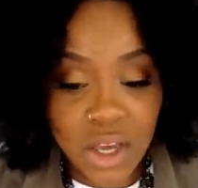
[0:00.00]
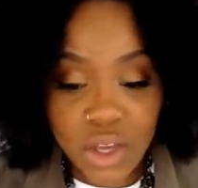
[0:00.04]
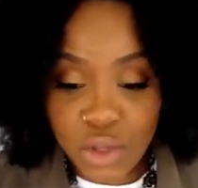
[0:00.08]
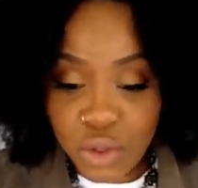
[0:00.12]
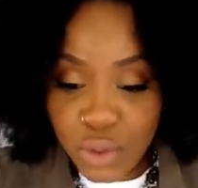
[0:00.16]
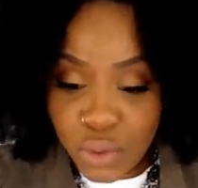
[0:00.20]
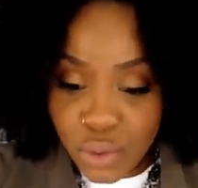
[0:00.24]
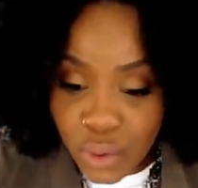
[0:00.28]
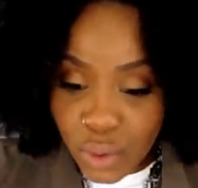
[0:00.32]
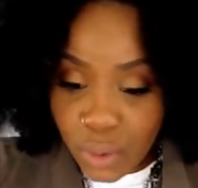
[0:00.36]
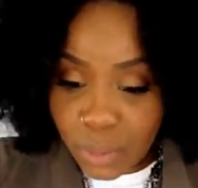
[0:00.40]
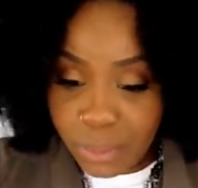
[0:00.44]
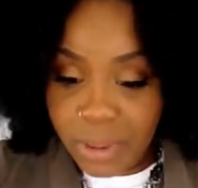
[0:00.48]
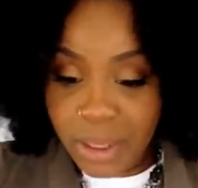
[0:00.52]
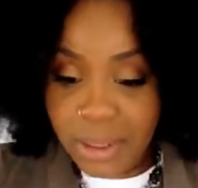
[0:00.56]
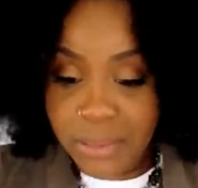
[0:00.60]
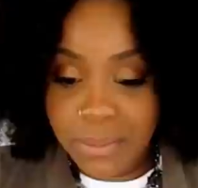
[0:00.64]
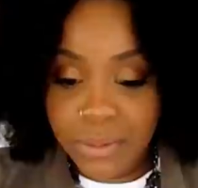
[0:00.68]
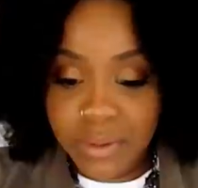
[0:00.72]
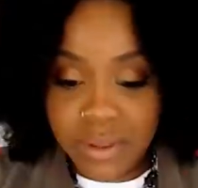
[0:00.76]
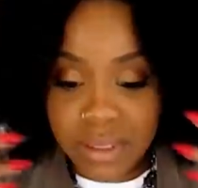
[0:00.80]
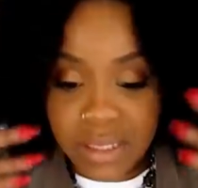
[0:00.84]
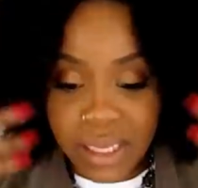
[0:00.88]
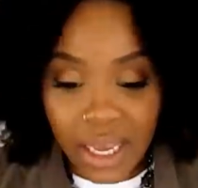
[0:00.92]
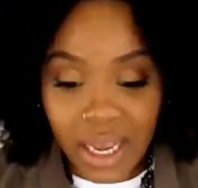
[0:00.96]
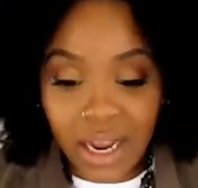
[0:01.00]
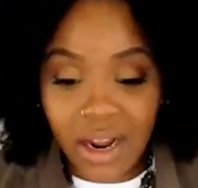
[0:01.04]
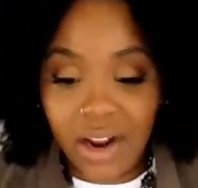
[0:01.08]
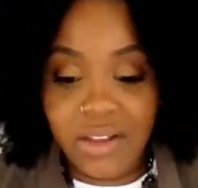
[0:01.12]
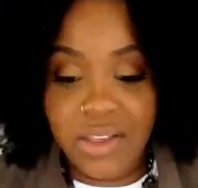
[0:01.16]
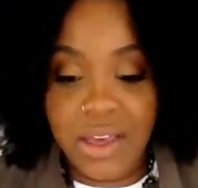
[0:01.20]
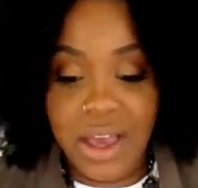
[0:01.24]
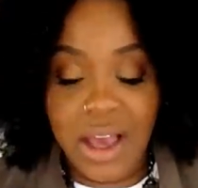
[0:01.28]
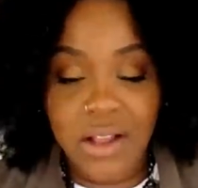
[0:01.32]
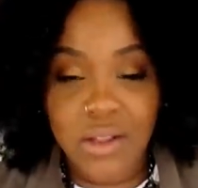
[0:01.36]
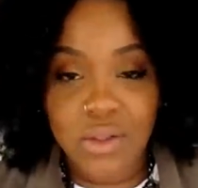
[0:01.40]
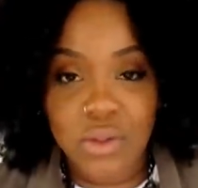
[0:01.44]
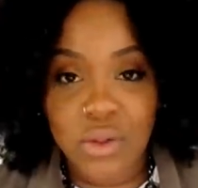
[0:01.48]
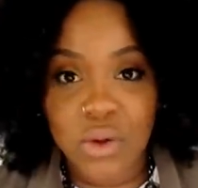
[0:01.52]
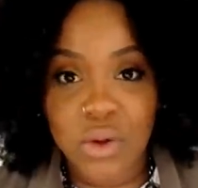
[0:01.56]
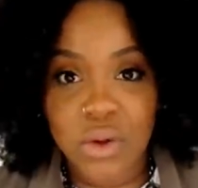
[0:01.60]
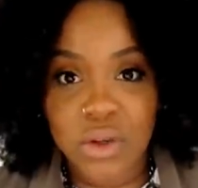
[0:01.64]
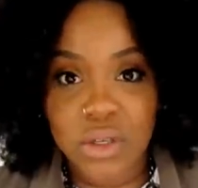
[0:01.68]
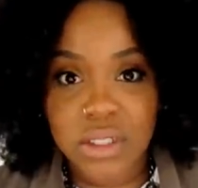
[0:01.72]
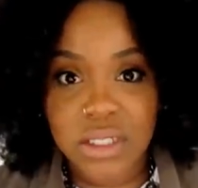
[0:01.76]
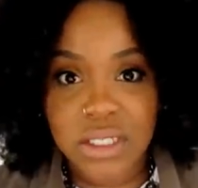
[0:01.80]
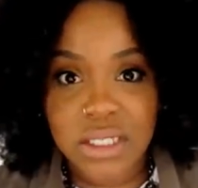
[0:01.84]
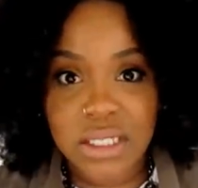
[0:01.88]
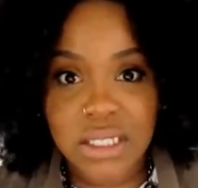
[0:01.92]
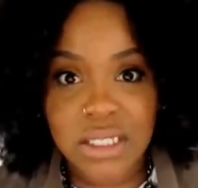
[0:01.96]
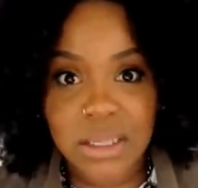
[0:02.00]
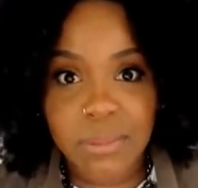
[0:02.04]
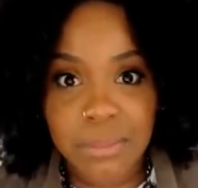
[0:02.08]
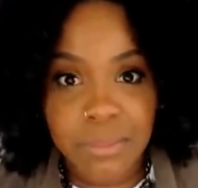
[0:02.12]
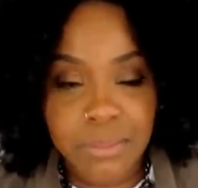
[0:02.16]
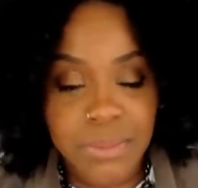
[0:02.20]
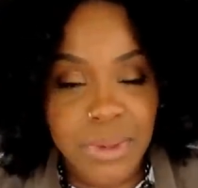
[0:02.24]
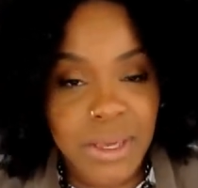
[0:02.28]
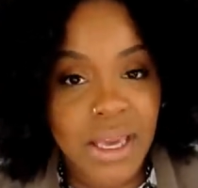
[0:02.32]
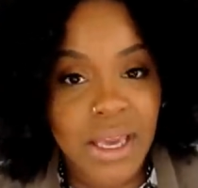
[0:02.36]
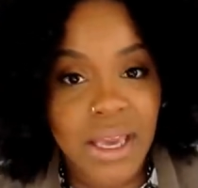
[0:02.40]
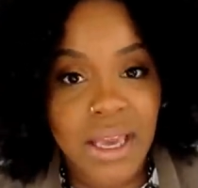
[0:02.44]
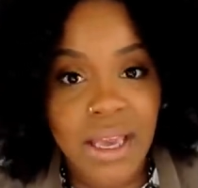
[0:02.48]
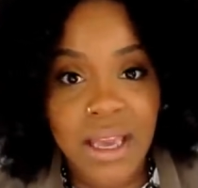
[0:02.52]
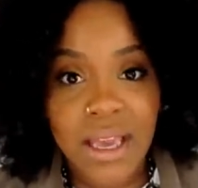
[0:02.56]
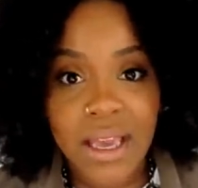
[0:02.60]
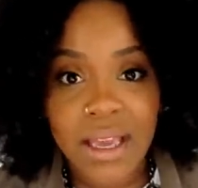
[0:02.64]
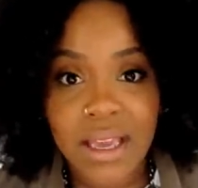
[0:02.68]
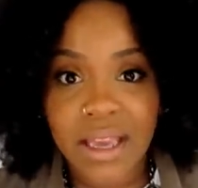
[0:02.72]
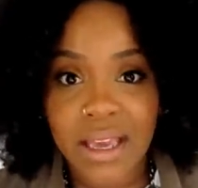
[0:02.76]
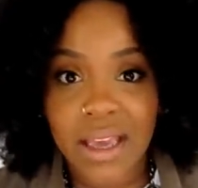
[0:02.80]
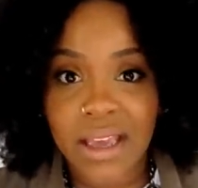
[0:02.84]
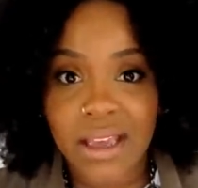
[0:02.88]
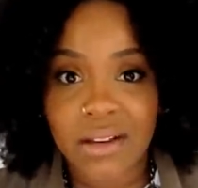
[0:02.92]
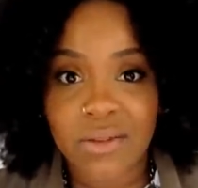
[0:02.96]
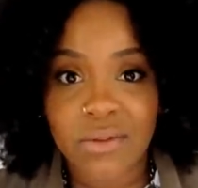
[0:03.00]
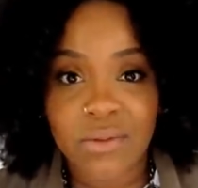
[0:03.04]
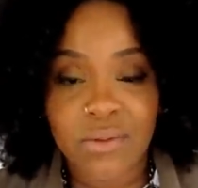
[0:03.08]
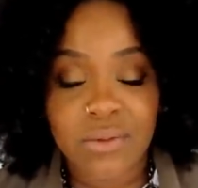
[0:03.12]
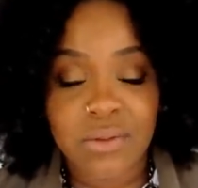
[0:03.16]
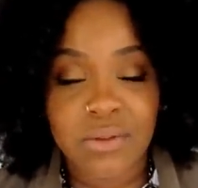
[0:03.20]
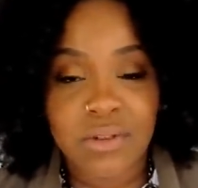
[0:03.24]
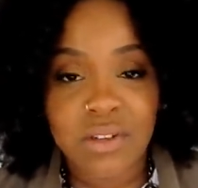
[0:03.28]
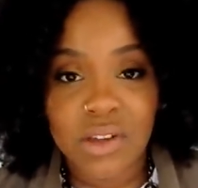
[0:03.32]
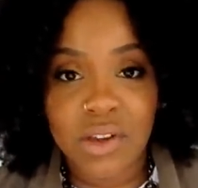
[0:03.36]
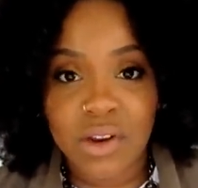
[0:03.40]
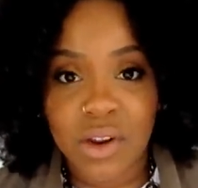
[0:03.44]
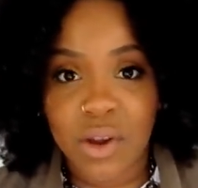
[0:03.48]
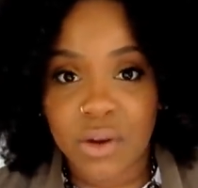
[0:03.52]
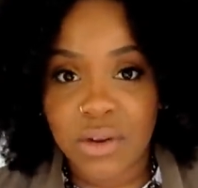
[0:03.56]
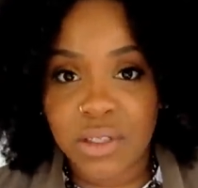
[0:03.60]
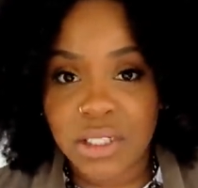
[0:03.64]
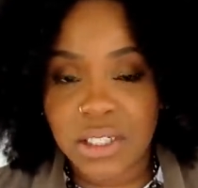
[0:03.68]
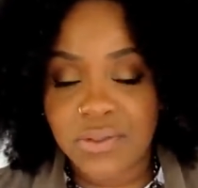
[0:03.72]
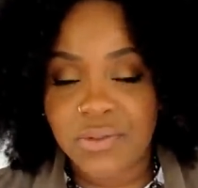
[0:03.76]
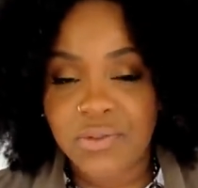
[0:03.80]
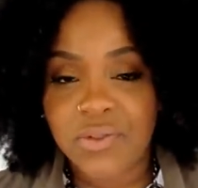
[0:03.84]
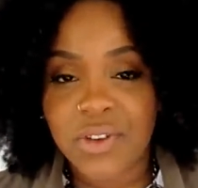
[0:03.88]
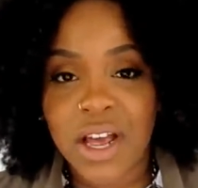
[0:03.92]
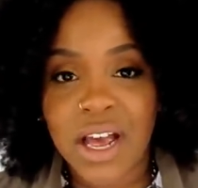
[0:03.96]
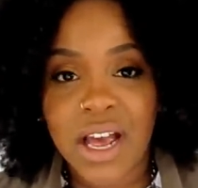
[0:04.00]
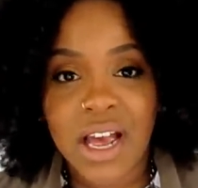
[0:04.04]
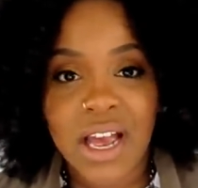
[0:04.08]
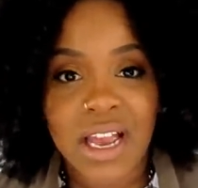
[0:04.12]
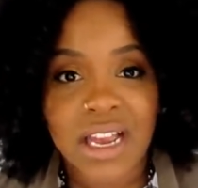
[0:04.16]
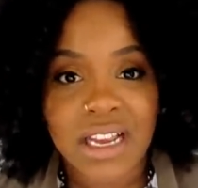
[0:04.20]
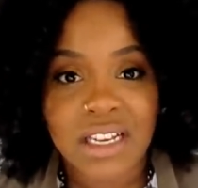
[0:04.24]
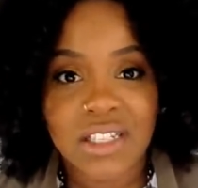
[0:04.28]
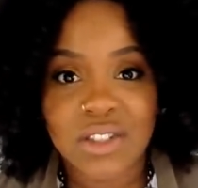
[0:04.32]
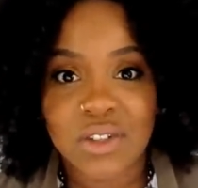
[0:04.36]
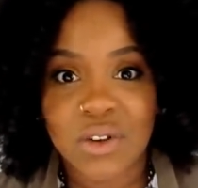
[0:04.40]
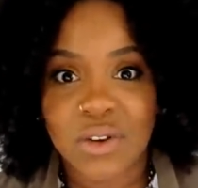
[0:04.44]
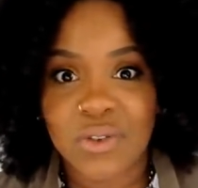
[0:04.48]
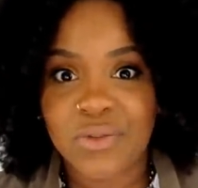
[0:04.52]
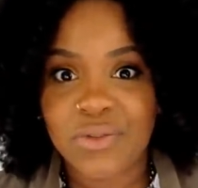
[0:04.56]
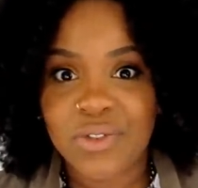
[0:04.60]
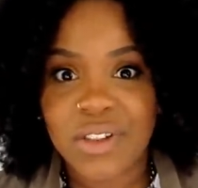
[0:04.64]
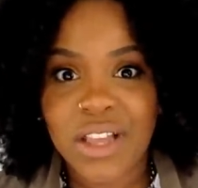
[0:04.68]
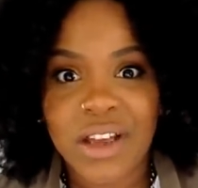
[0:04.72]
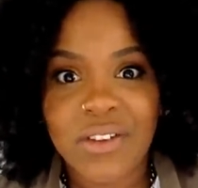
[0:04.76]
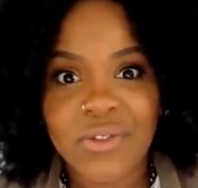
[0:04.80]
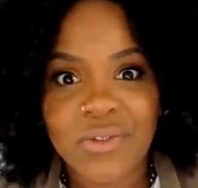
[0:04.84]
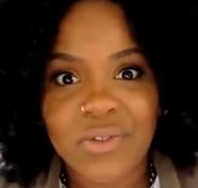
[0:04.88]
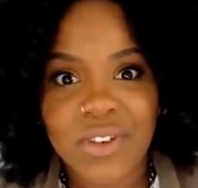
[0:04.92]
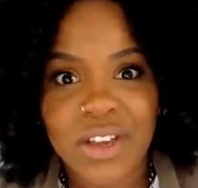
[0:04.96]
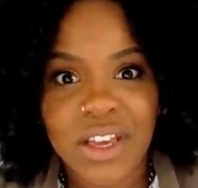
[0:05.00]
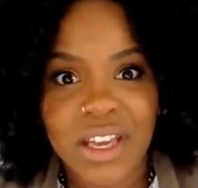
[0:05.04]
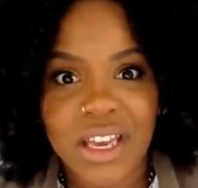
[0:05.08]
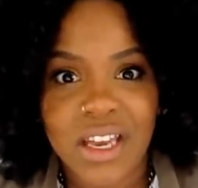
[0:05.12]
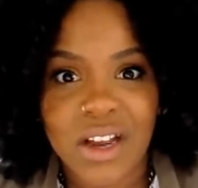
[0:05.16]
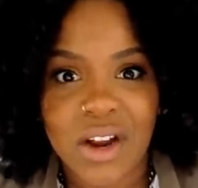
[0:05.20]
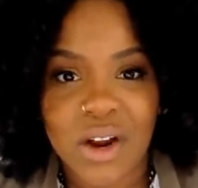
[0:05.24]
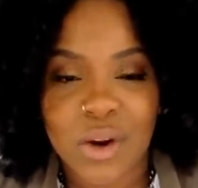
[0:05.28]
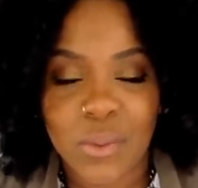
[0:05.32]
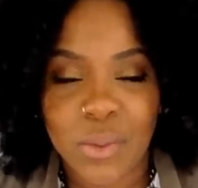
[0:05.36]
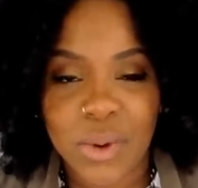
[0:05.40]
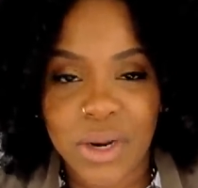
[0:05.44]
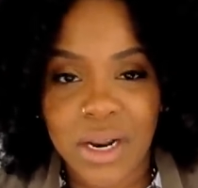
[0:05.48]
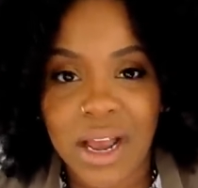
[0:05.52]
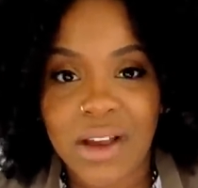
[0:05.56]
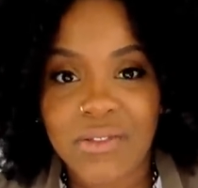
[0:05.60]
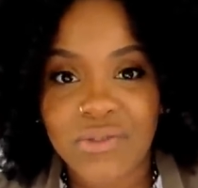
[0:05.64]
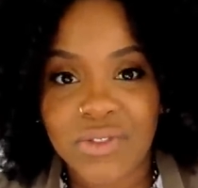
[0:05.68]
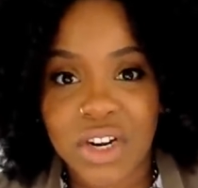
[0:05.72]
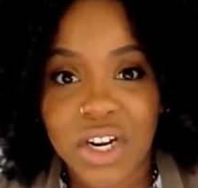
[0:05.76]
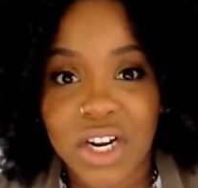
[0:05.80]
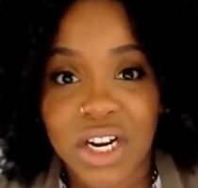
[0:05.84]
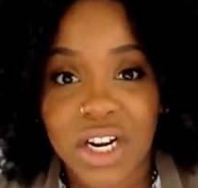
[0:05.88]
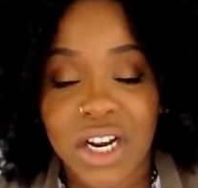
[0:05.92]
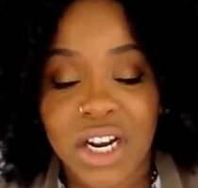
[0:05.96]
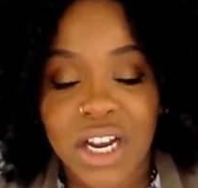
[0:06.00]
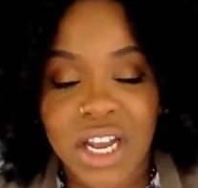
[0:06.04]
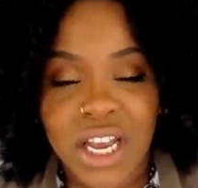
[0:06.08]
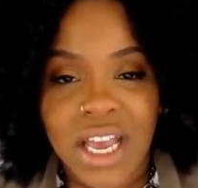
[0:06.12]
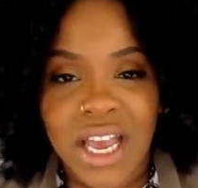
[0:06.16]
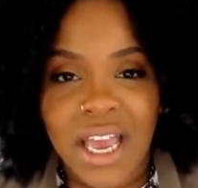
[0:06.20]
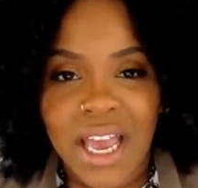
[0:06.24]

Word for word: you know, people's hair that looks big and, you know, defined or fluffy or whatever,